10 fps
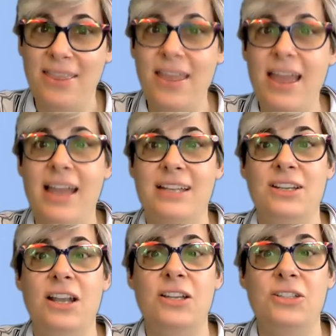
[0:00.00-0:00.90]

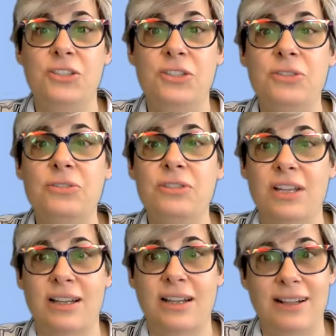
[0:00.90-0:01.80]
Then choose
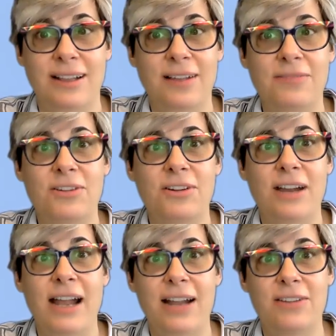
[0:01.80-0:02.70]
a clever
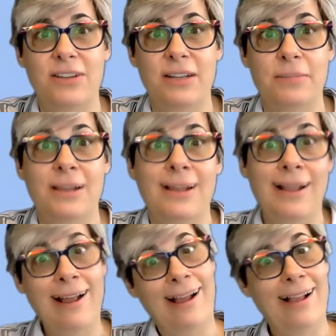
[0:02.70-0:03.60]
acronym,
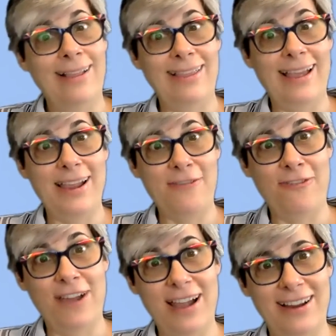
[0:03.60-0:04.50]
like
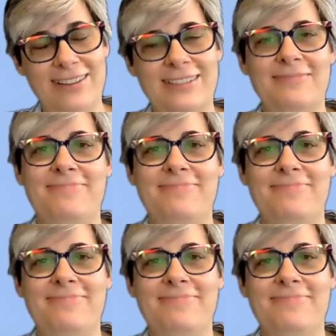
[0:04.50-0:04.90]
FIRE.